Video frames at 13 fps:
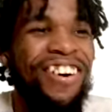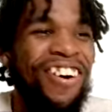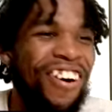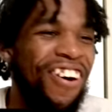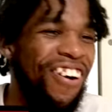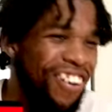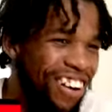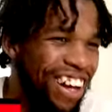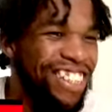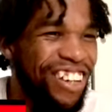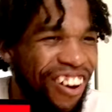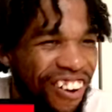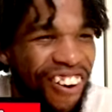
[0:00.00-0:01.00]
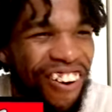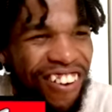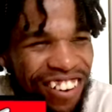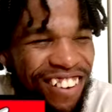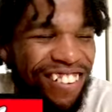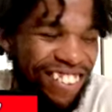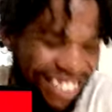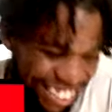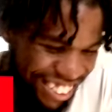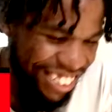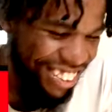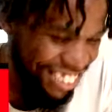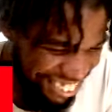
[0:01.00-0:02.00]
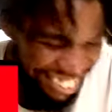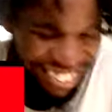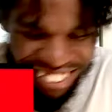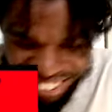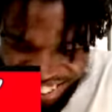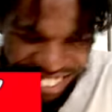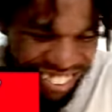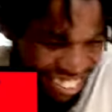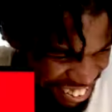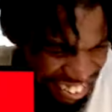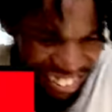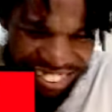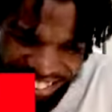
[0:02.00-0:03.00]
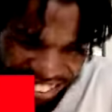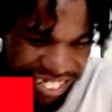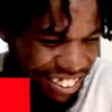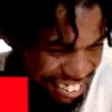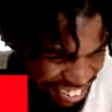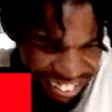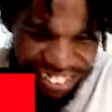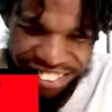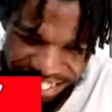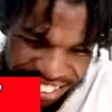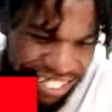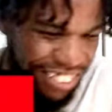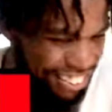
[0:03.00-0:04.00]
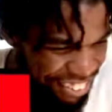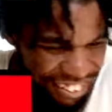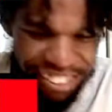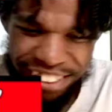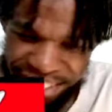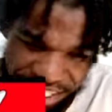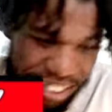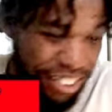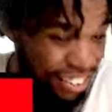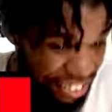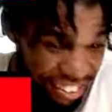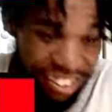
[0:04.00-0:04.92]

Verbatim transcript: Don't start something, but still gon' be something. Attack first, got no questions, I just keep